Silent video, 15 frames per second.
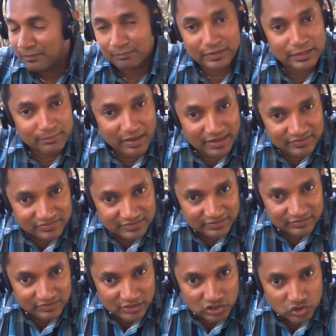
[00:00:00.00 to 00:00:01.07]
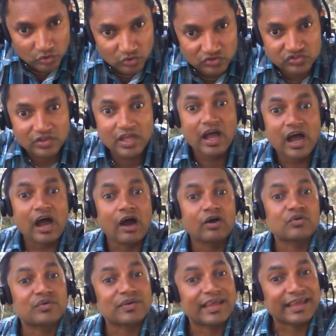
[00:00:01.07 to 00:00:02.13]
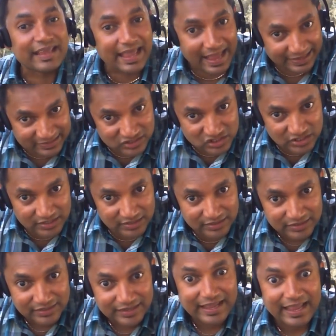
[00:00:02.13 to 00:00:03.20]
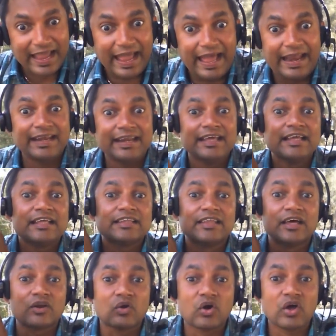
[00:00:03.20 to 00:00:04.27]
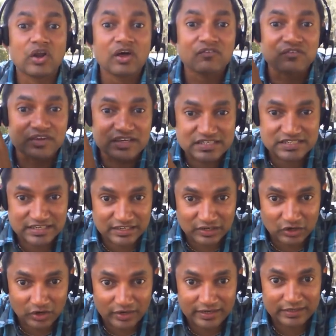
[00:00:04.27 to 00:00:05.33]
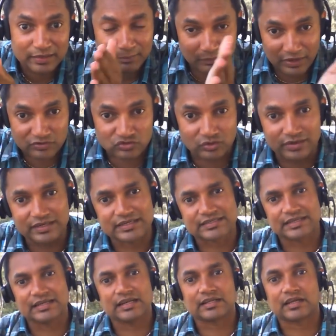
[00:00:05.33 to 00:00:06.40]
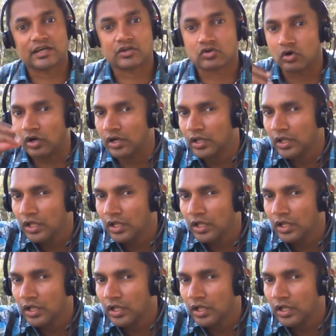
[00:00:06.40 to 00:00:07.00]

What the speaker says: minimize these issues, how to take action, and the role of internal audit based on internal control.